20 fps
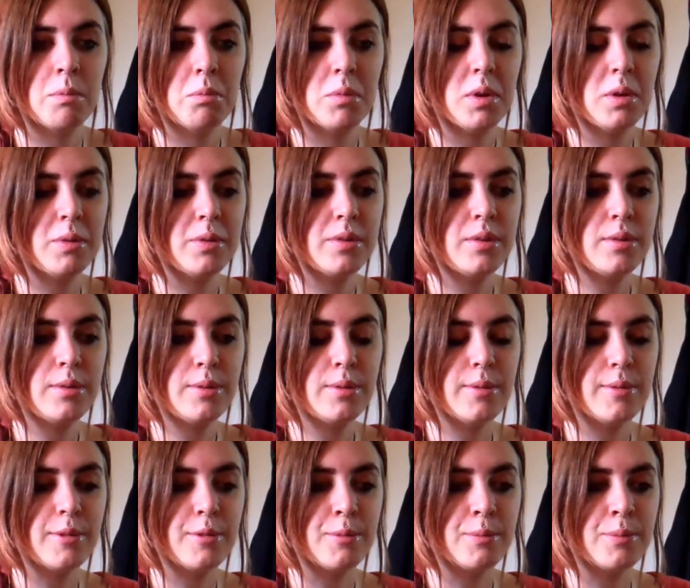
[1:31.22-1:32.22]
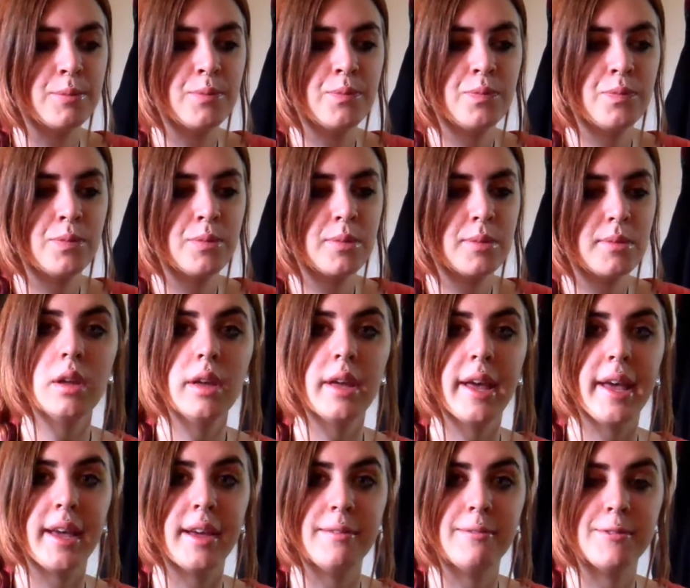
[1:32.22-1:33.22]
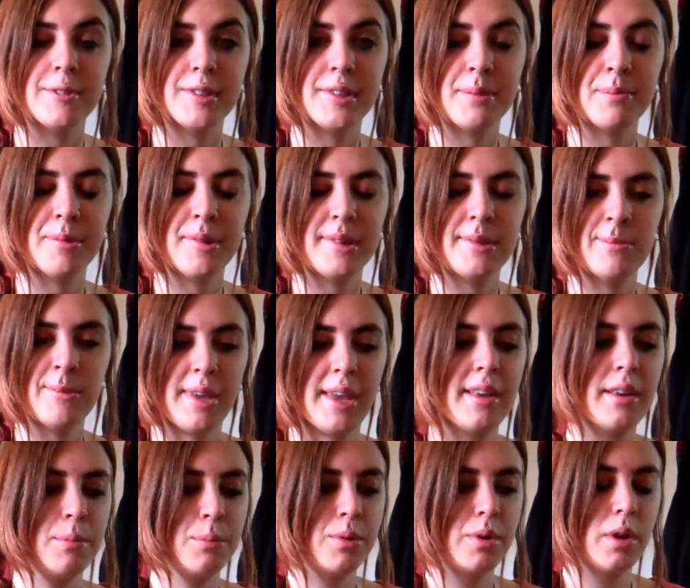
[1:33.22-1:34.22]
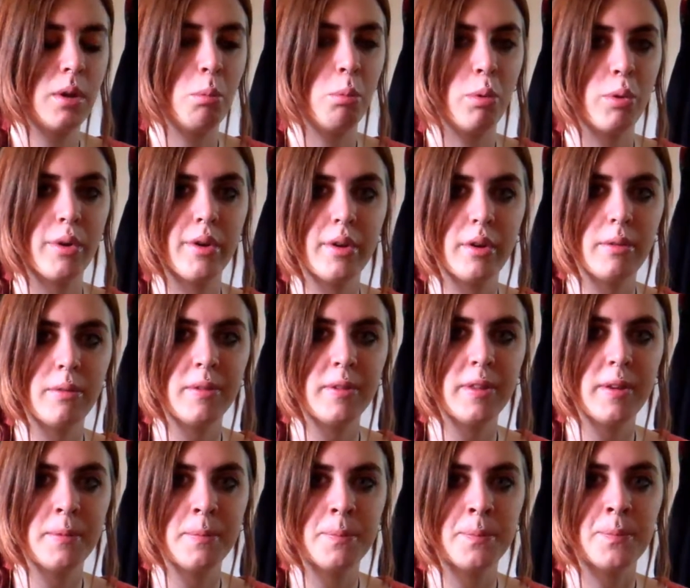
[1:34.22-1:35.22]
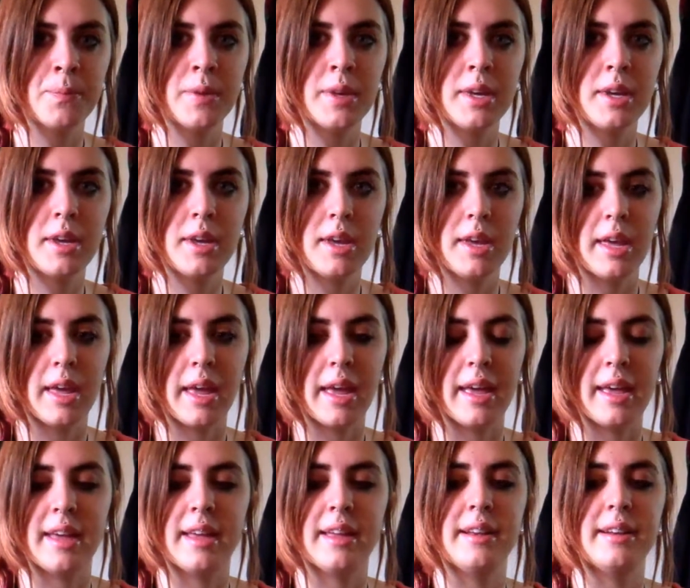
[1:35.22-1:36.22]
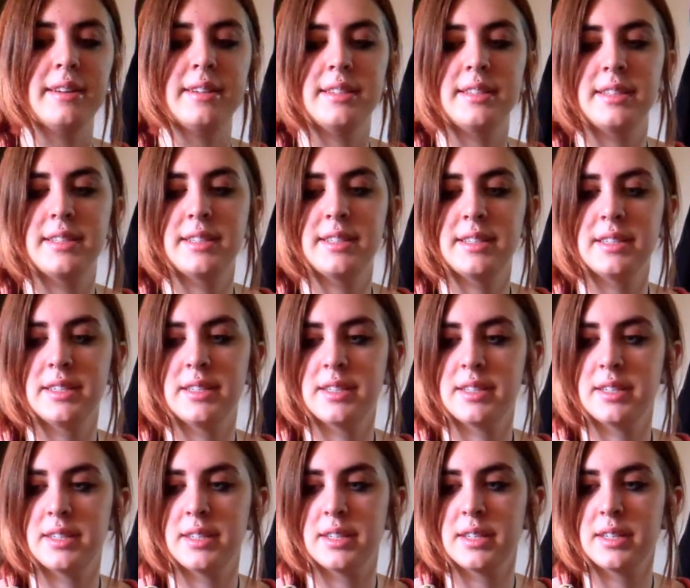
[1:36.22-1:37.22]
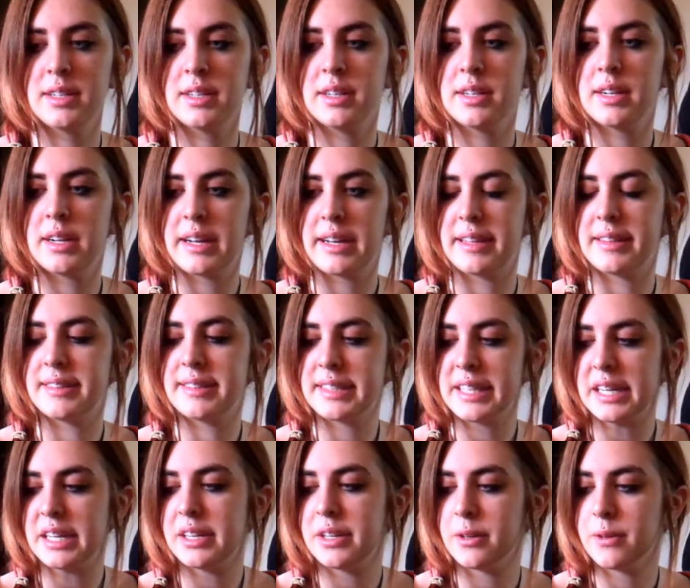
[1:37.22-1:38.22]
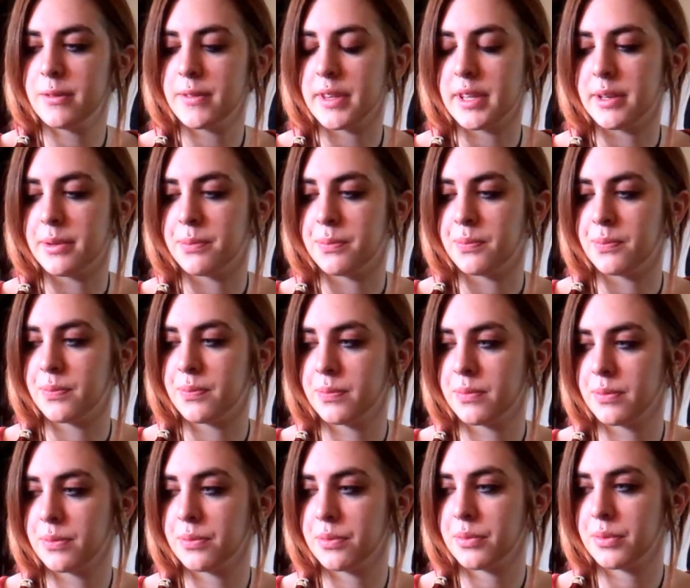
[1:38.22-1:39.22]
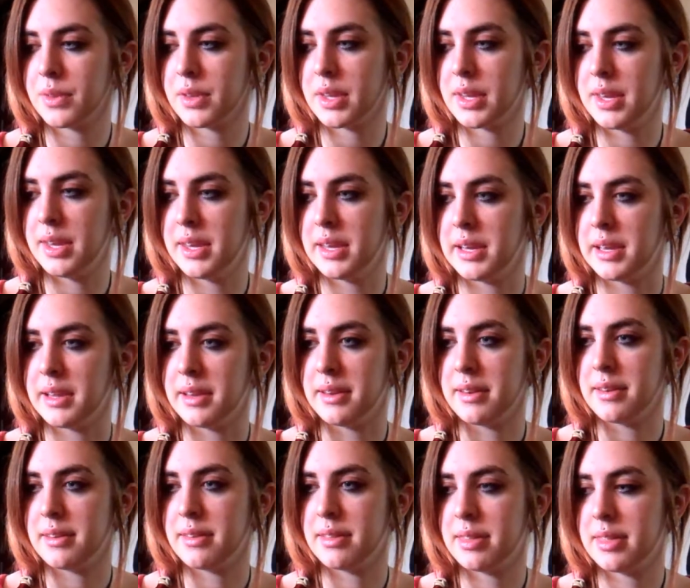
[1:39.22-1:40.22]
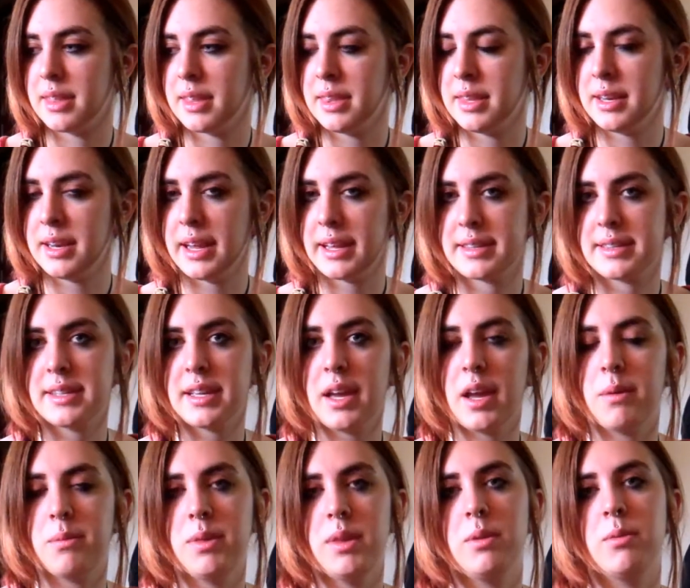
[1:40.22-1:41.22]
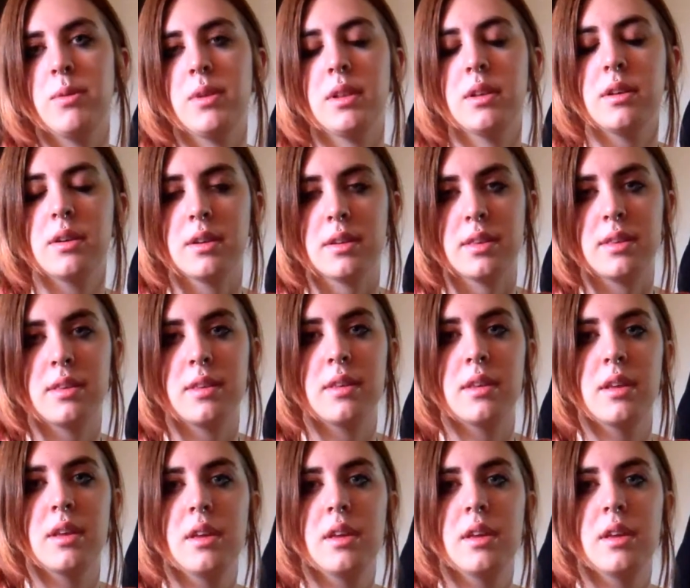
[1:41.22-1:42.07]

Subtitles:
There was 2 of them, and for some reason we had to put a board over them, and I'd set it over them, and then the next time that we looked,